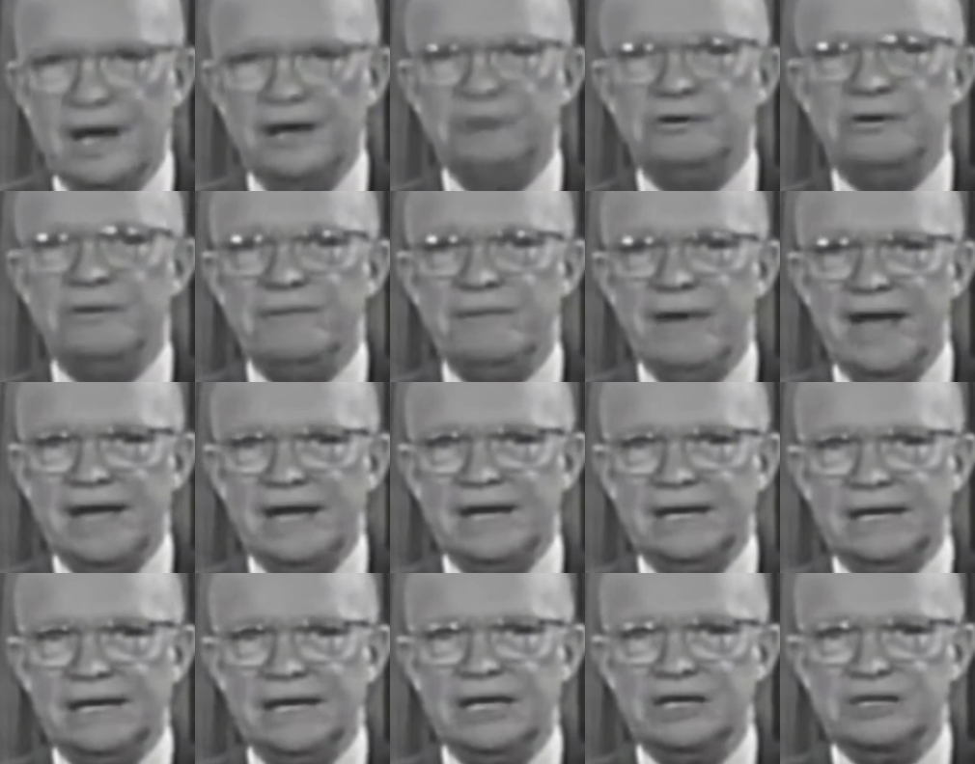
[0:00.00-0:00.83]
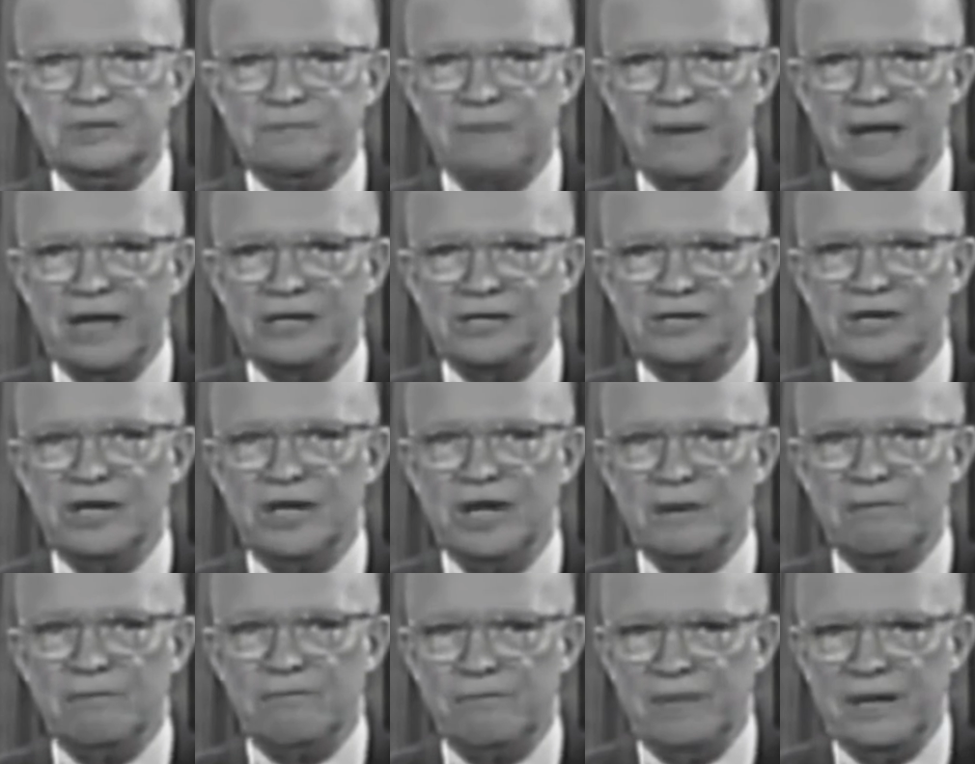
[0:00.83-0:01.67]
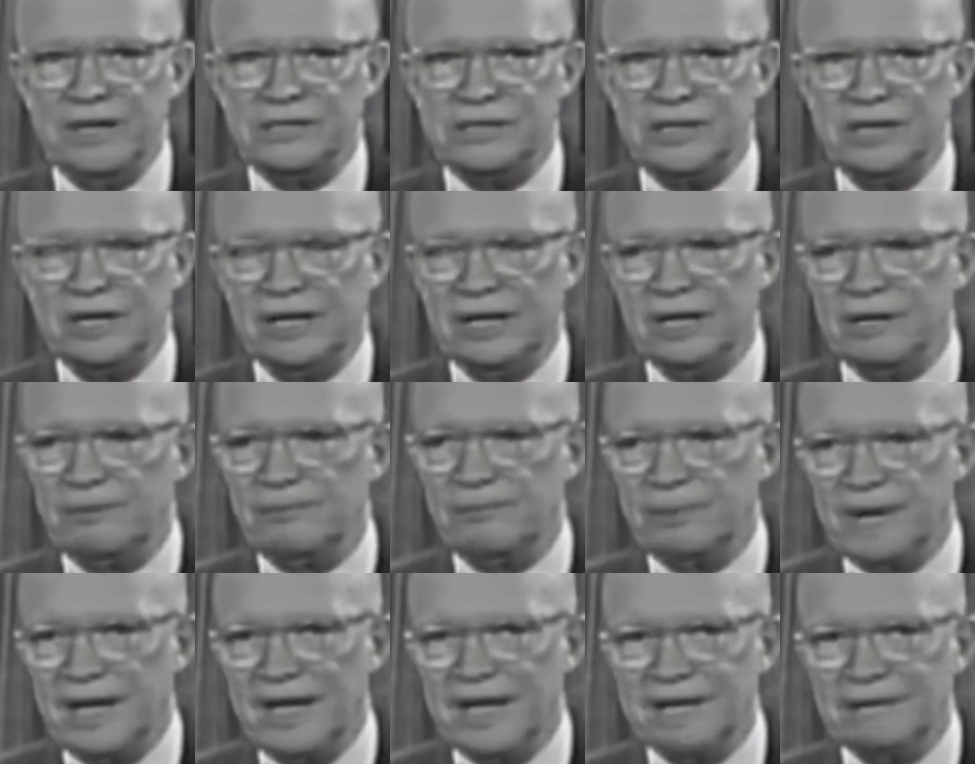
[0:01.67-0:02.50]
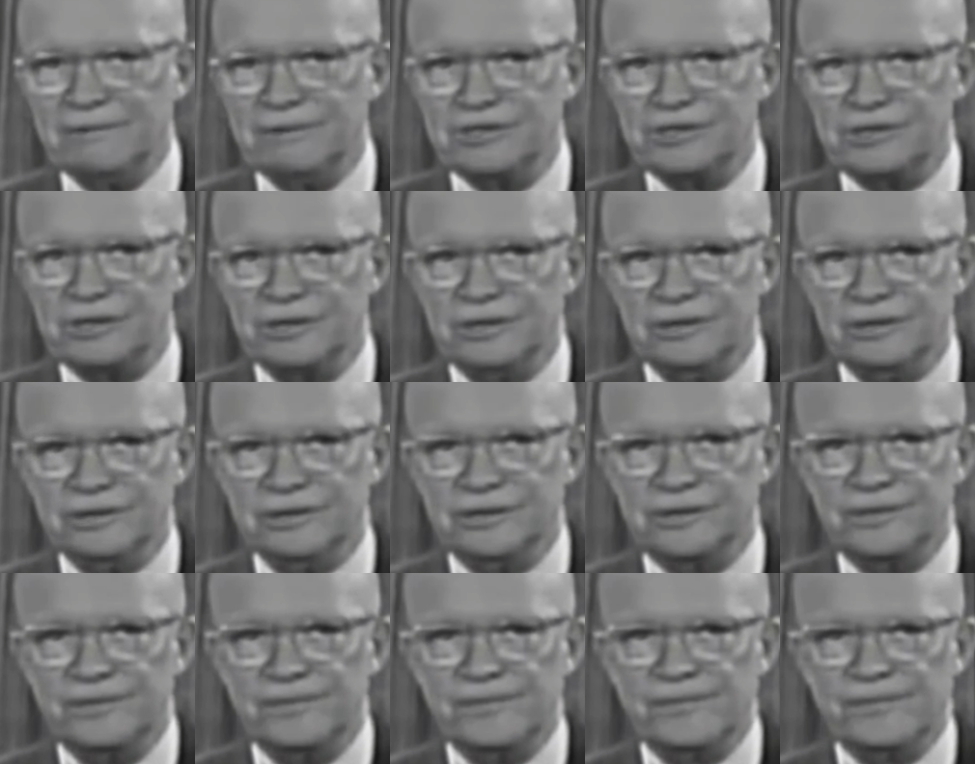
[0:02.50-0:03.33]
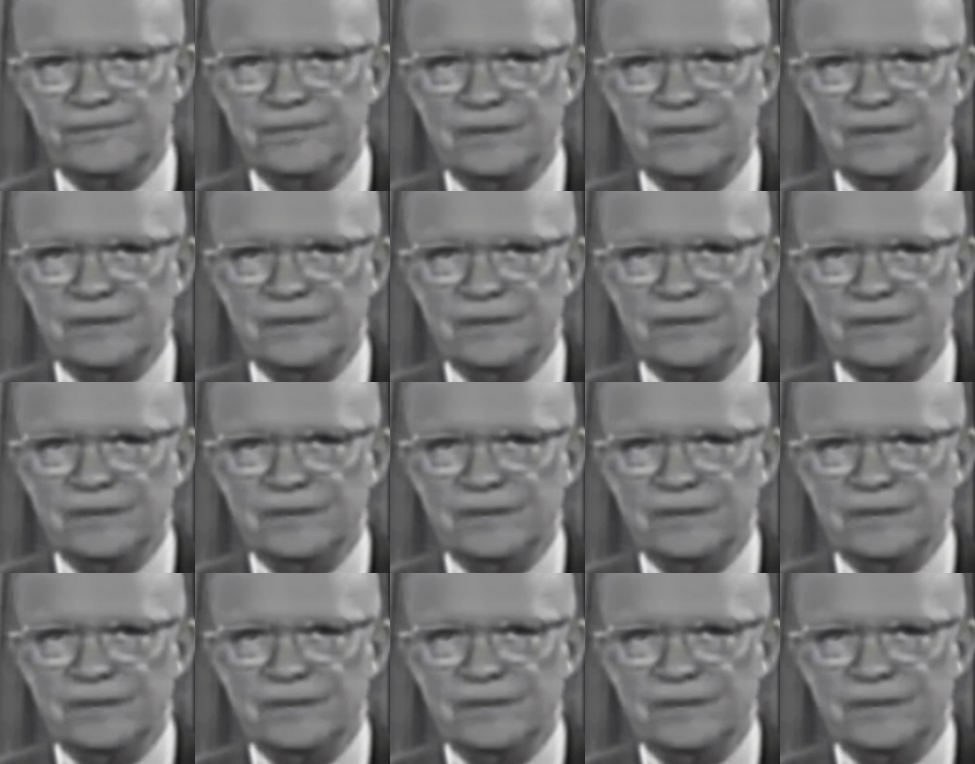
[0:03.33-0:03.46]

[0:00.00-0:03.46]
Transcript: a dramatic expansion in basic and applied research.